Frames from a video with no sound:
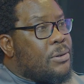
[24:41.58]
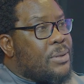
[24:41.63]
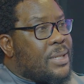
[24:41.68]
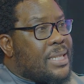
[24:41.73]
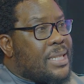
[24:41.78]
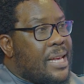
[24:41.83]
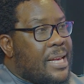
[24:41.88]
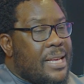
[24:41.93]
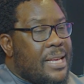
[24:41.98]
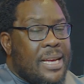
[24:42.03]

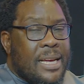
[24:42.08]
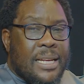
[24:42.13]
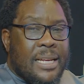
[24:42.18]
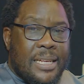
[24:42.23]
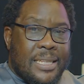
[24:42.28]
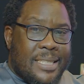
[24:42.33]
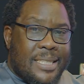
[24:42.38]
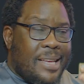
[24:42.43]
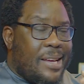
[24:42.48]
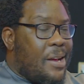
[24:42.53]
say,
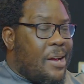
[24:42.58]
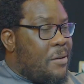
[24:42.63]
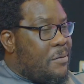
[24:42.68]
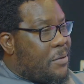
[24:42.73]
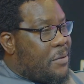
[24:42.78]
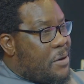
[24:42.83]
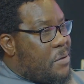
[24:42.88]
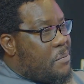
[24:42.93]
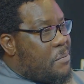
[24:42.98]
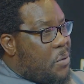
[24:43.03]
is
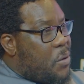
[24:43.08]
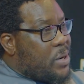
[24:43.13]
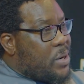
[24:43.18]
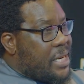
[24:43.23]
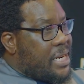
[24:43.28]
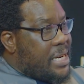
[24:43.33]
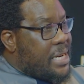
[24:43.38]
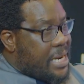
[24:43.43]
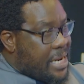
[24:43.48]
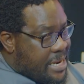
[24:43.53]

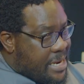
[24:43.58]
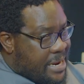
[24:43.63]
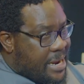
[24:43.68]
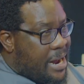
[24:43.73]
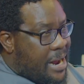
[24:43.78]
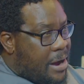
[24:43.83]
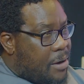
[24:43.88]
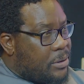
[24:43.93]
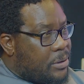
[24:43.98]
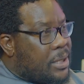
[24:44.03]
everybody in the house?